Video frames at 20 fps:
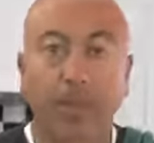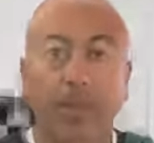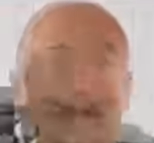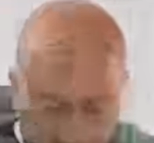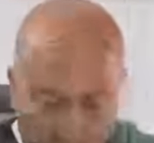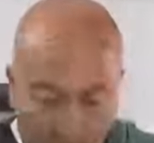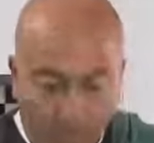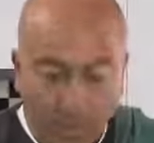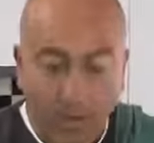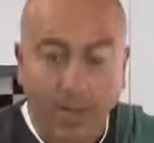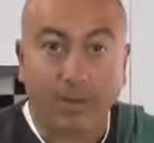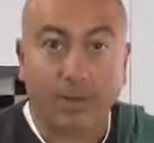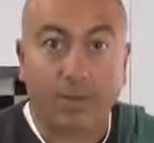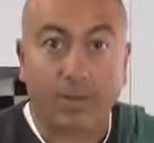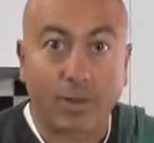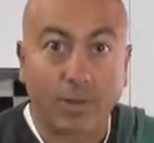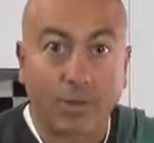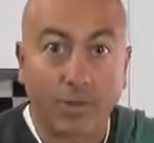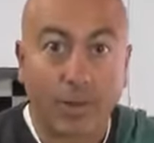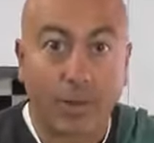Now we'll
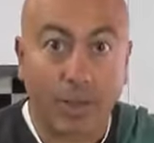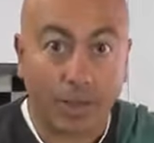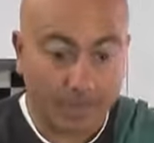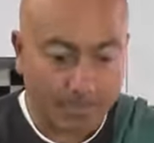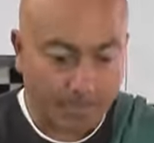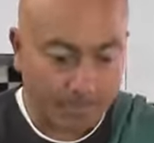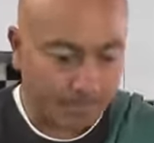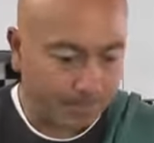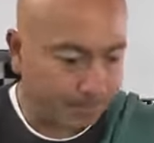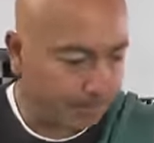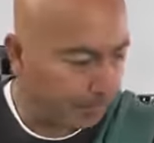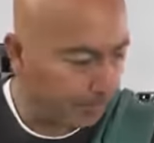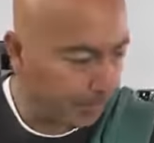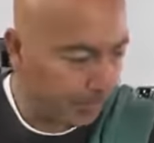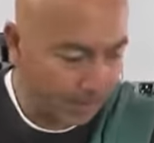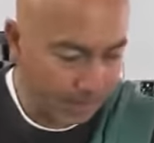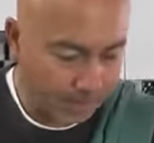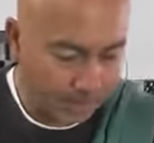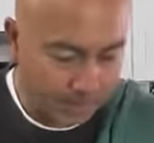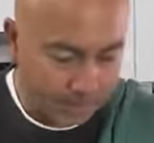add the
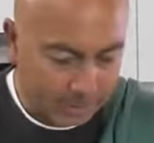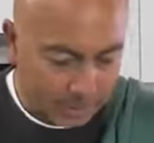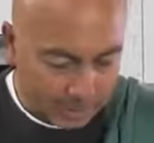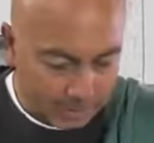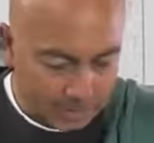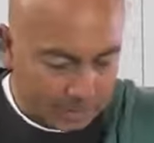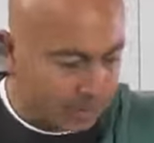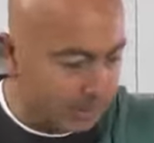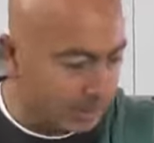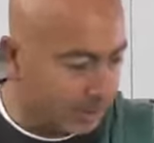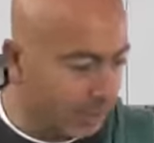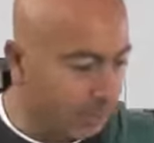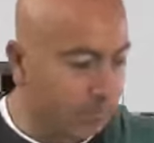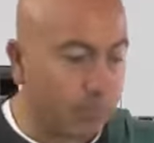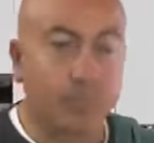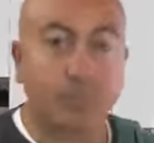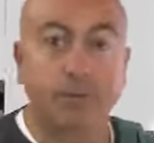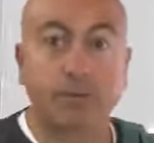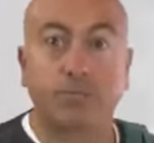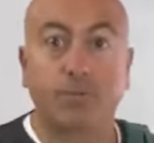dates in there.
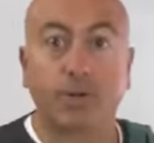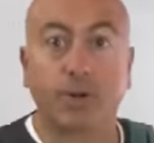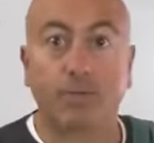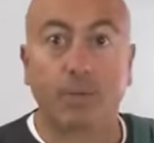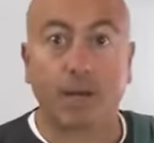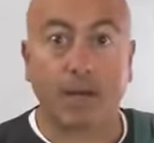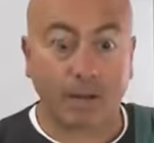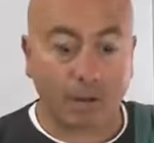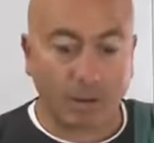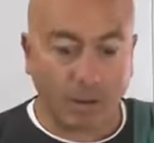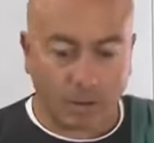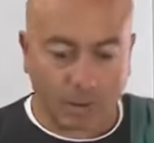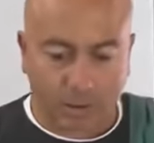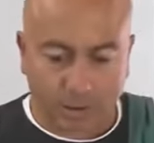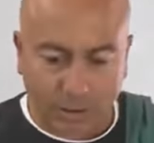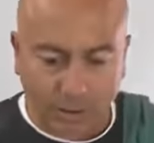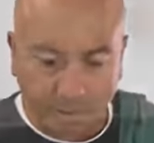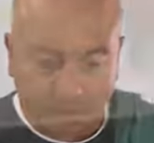We'll spread them out nice and